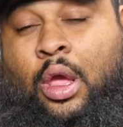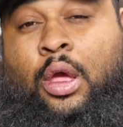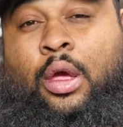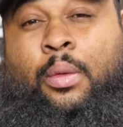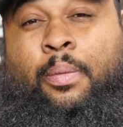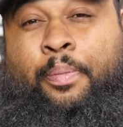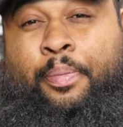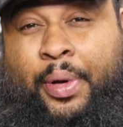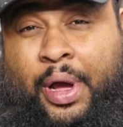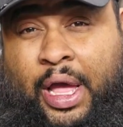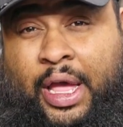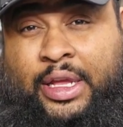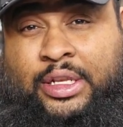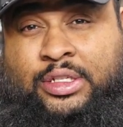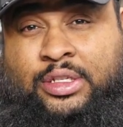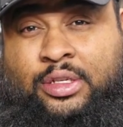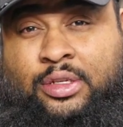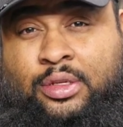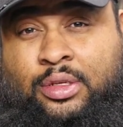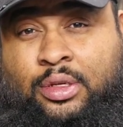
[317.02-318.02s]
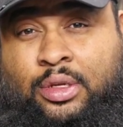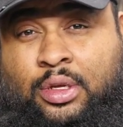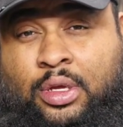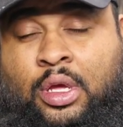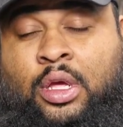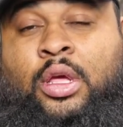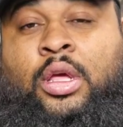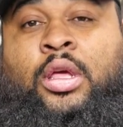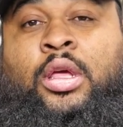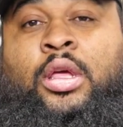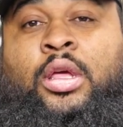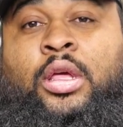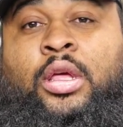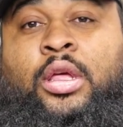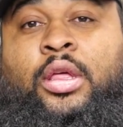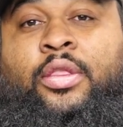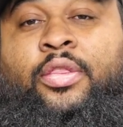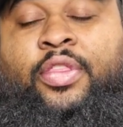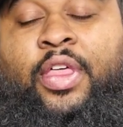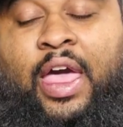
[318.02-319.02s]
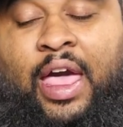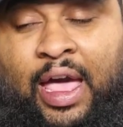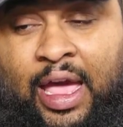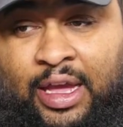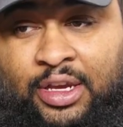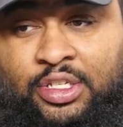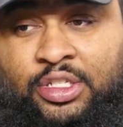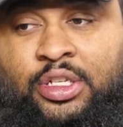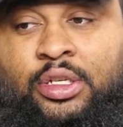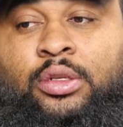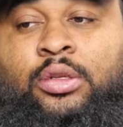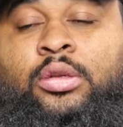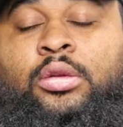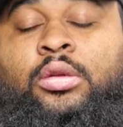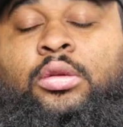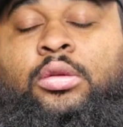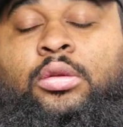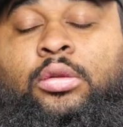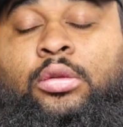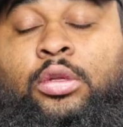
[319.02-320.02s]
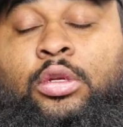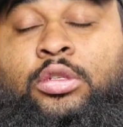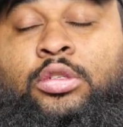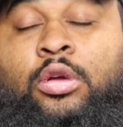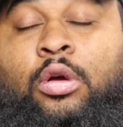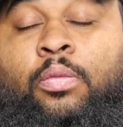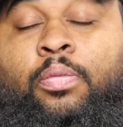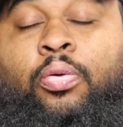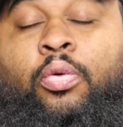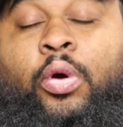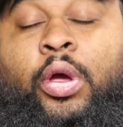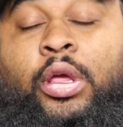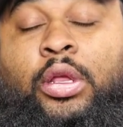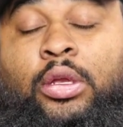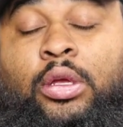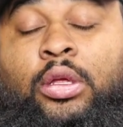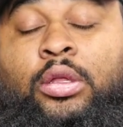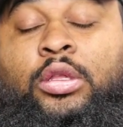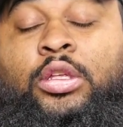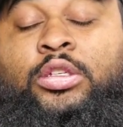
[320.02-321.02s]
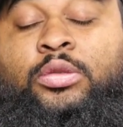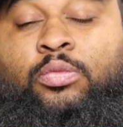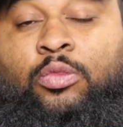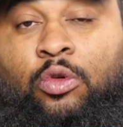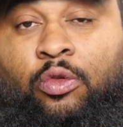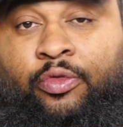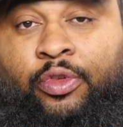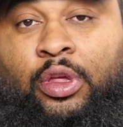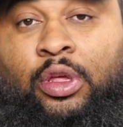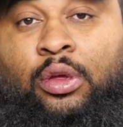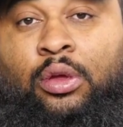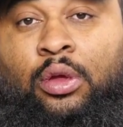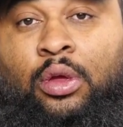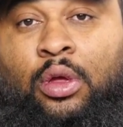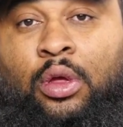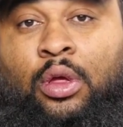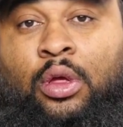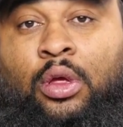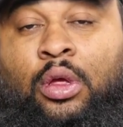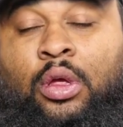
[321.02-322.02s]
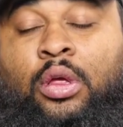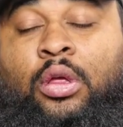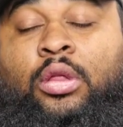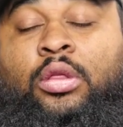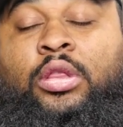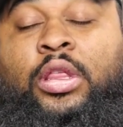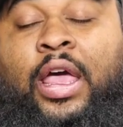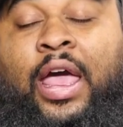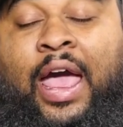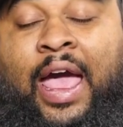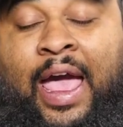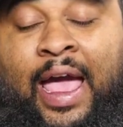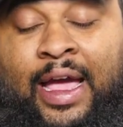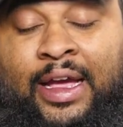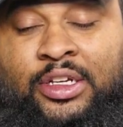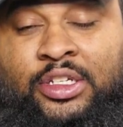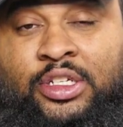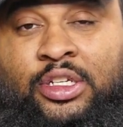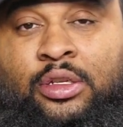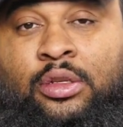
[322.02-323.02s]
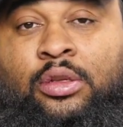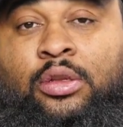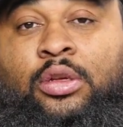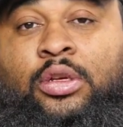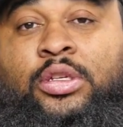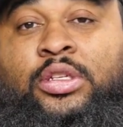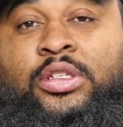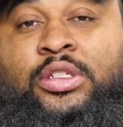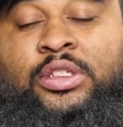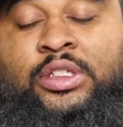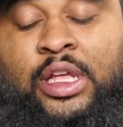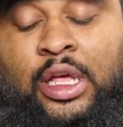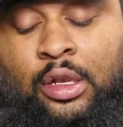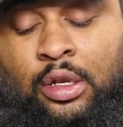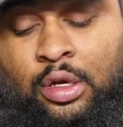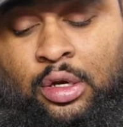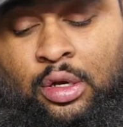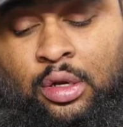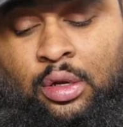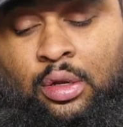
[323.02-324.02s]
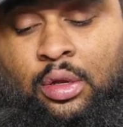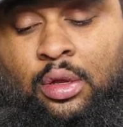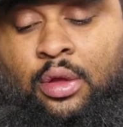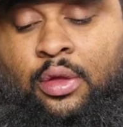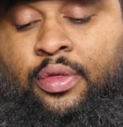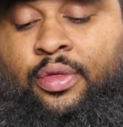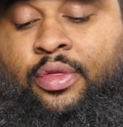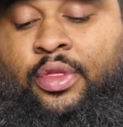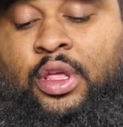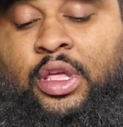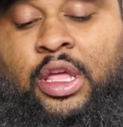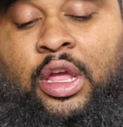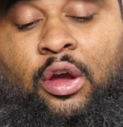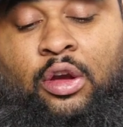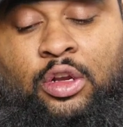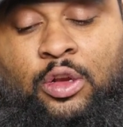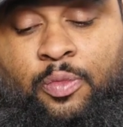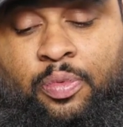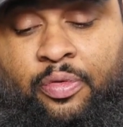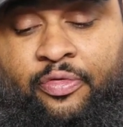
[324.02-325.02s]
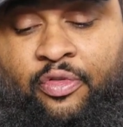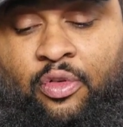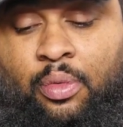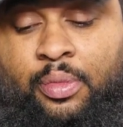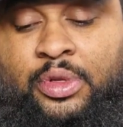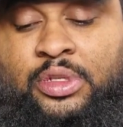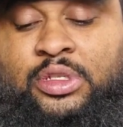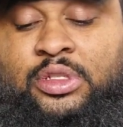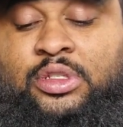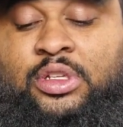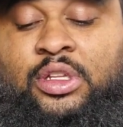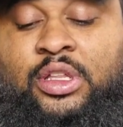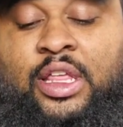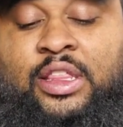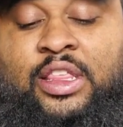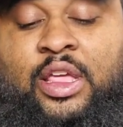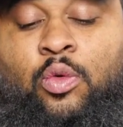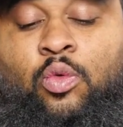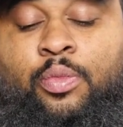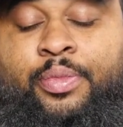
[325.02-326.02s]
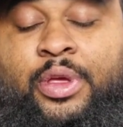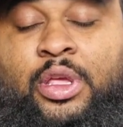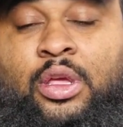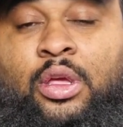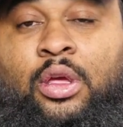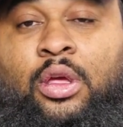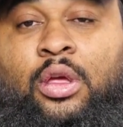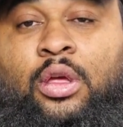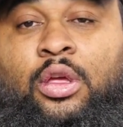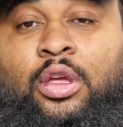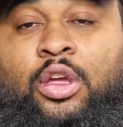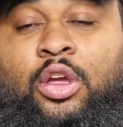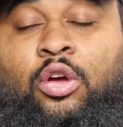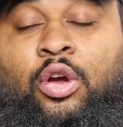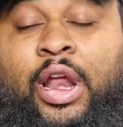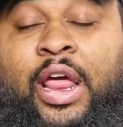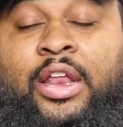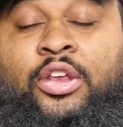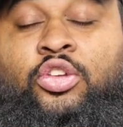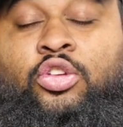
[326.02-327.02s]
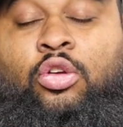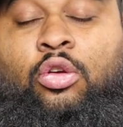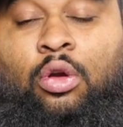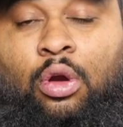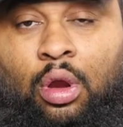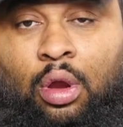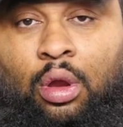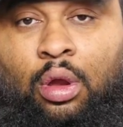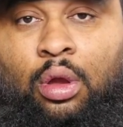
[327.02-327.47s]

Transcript: But the action looks on point in this movie. The action looks stellar. The character performances look like they will be grandeur.